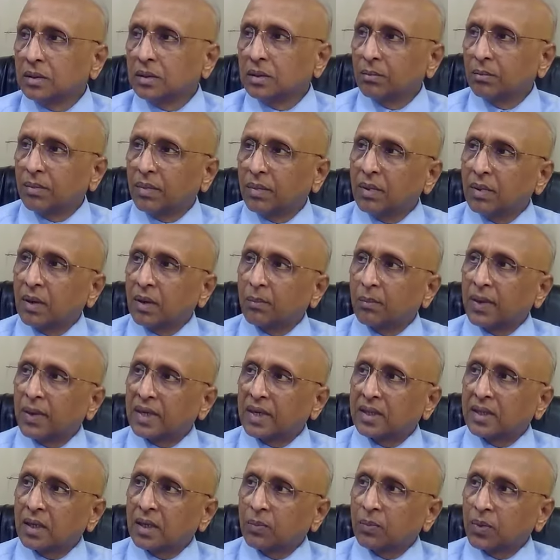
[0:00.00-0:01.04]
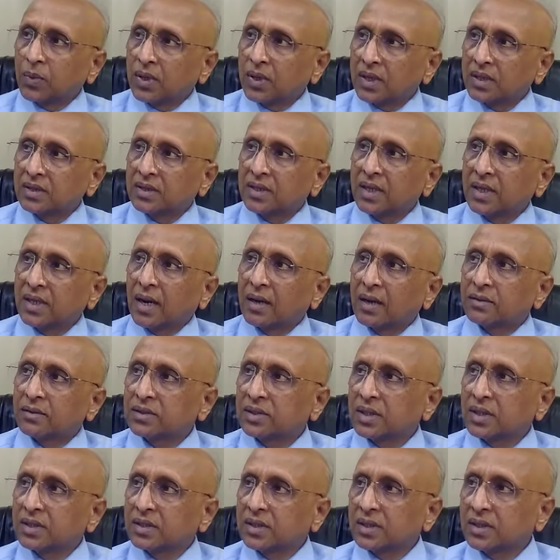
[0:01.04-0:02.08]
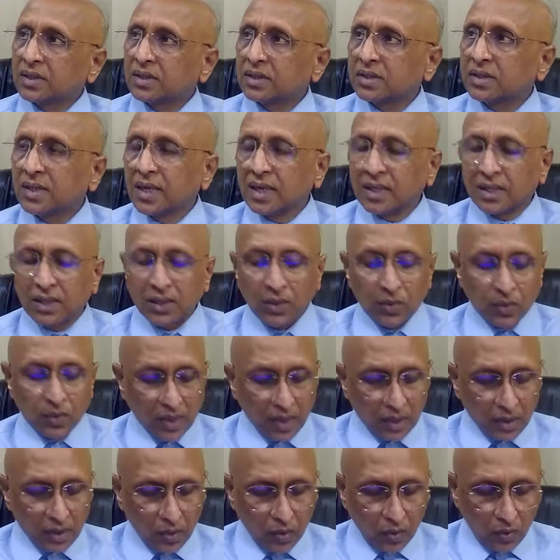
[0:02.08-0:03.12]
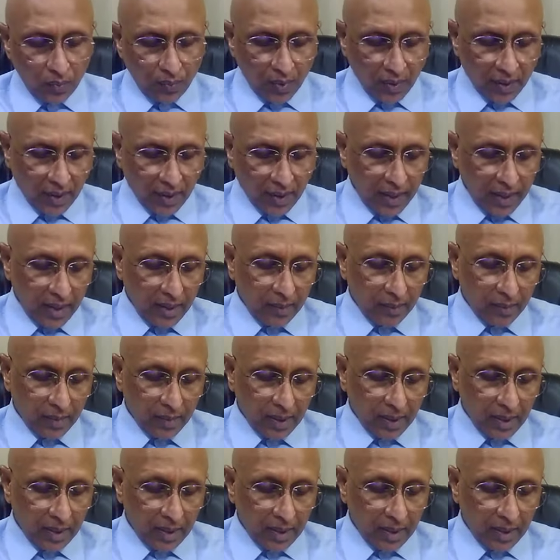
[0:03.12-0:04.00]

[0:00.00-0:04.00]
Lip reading: Better potency, I suggest that you can go for LM.